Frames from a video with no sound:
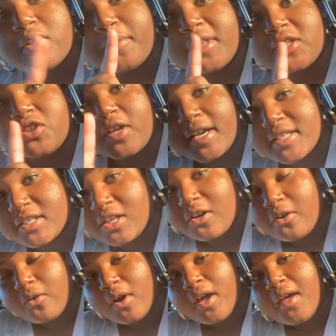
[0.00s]
I'm going to let you guys
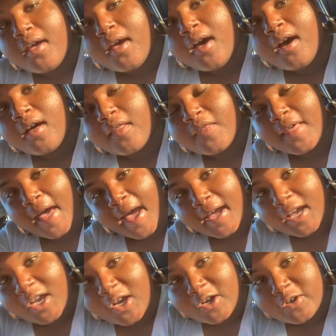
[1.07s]
know how
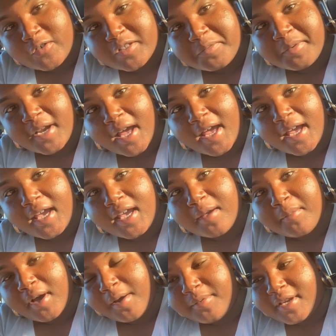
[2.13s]
that goes. But I
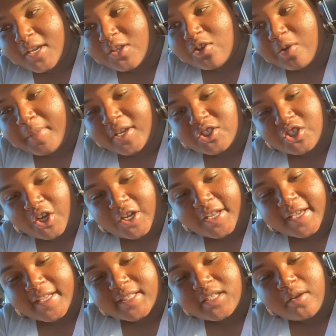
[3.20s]
am updating you on my
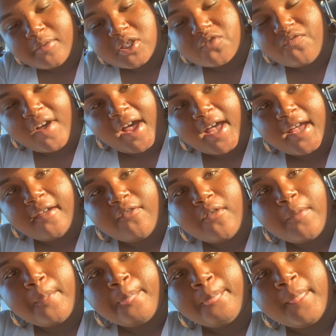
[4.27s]
journey. It's almost 5,
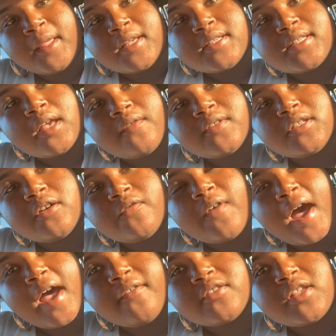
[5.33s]
7 till
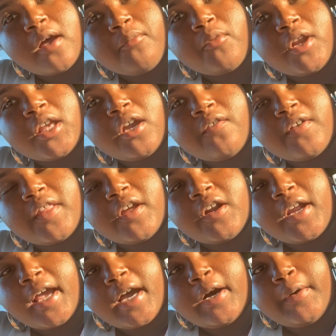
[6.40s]
5. So I'm running over there
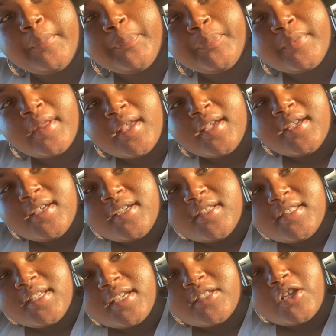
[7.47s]
now
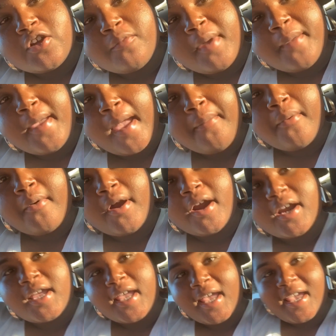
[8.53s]
to get started on my
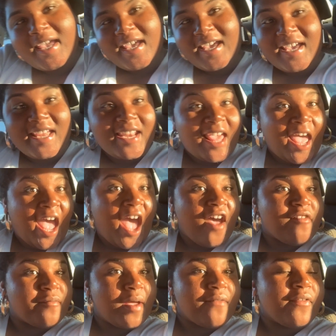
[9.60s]
paperwork and
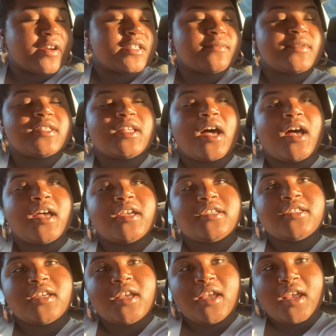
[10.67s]
have my first massage.